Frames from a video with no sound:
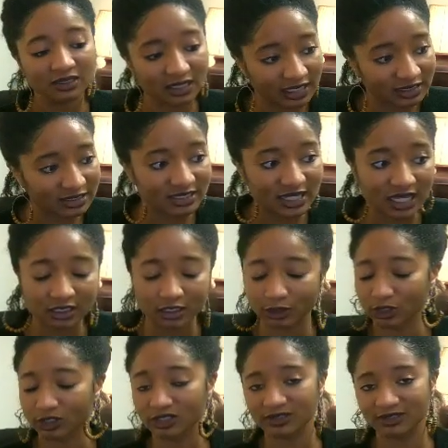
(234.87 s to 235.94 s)
Let's say that
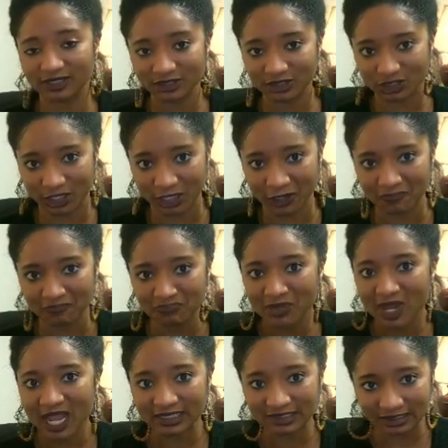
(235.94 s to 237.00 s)
your sister
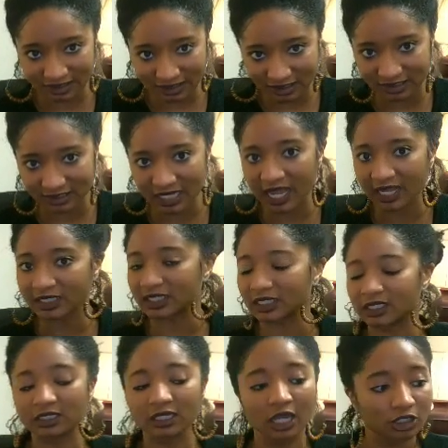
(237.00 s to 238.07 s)
has
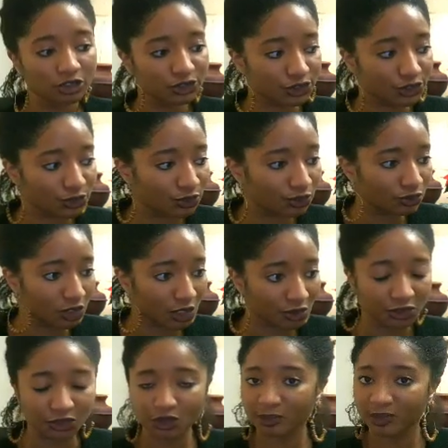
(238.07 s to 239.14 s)
decided to
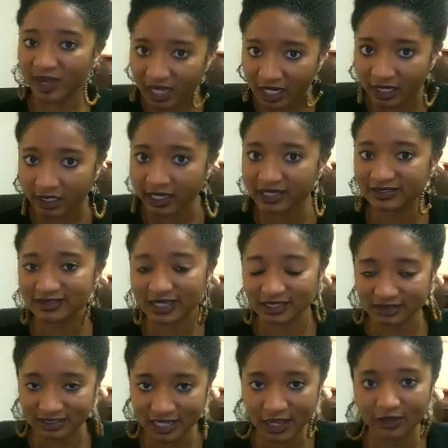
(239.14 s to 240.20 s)
go to your parents
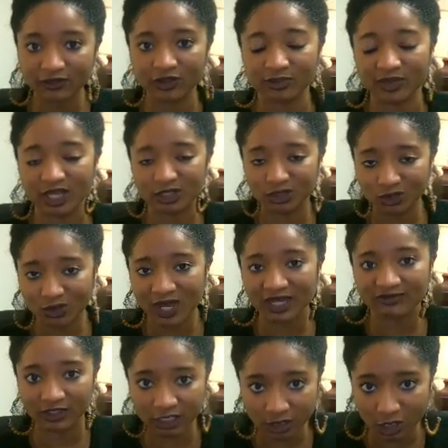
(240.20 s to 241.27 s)
and tell them that you
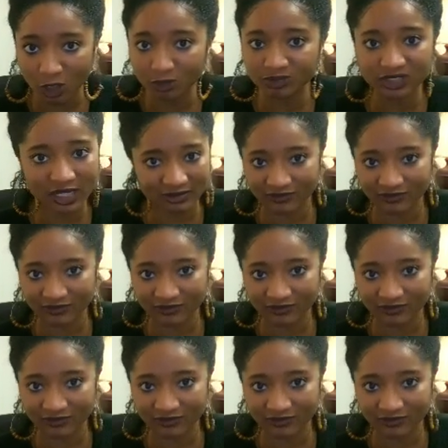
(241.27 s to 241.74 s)
have eloped